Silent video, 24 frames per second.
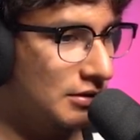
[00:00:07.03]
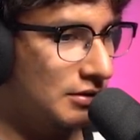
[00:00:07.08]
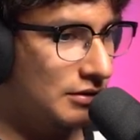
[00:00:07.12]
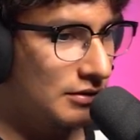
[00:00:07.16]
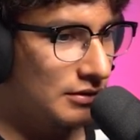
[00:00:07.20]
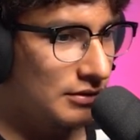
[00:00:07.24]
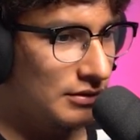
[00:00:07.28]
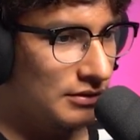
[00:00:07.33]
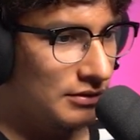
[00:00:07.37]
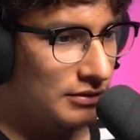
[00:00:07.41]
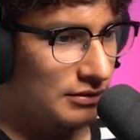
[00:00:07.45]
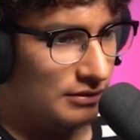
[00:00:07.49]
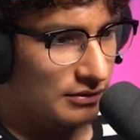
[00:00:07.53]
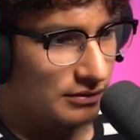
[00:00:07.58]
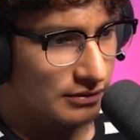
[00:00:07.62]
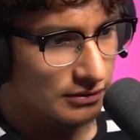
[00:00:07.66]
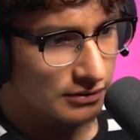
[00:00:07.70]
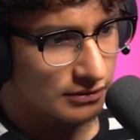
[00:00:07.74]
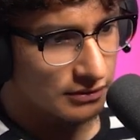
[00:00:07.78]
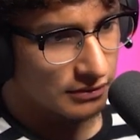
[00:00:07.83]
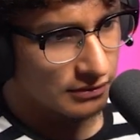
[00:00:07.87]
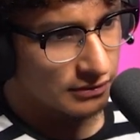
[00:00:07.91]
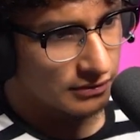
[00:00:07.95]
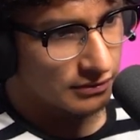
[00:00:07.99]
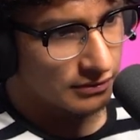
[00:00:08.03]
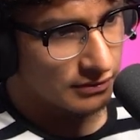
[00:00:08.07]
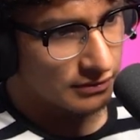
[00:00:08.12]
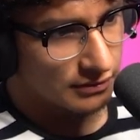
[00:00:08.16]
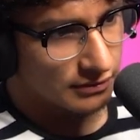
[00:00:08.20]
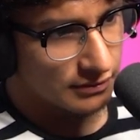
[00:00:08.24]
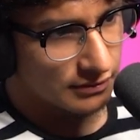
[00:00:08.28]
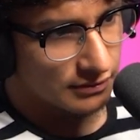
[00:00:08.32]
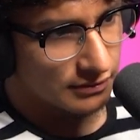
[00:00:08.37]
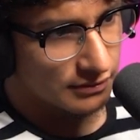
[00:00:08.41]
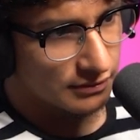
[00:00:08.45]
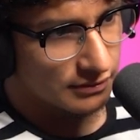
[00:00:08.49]

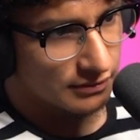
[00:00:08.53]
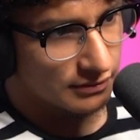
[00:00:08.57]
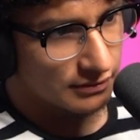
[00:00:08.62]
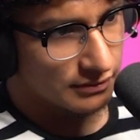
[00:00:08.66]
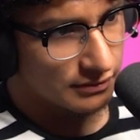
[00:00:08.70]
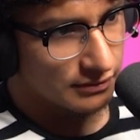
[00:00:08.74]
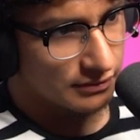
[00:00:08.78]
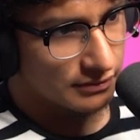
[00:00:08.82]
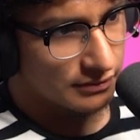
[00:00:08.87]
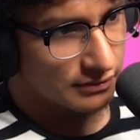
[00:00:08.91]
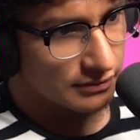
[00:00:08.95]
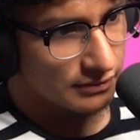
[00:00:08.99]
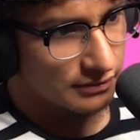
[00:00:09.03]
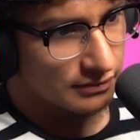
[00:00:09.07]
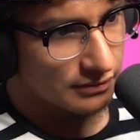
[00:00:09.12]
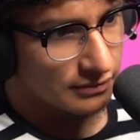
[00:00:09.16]
(no one is talking)